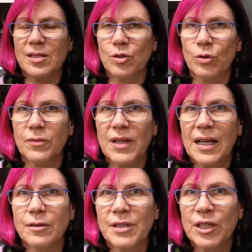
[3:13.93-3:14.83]
sort of
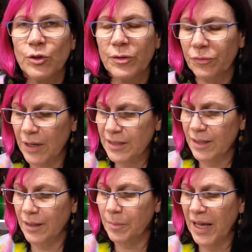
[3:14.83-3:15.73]
colouring on the front
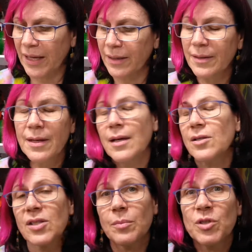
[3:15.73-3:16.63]
and the back.
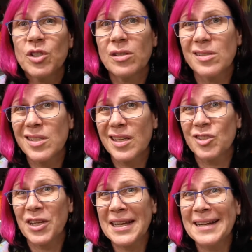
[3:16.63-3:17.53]
Some students
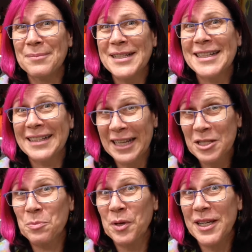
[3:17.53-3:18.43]
actually come in
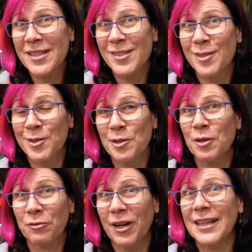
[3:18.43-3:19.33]
lunch breaks to do
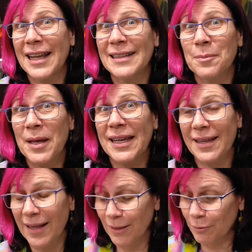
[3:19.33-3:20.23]
the front and the back
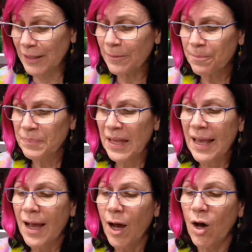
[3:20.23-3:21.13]
colouring.
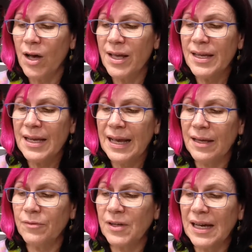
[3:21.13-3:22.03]
I
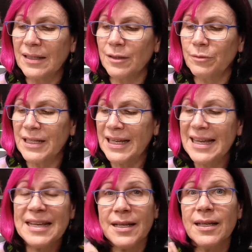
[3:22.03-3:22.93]
have colouring
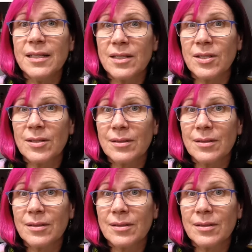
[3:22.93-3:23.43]
in it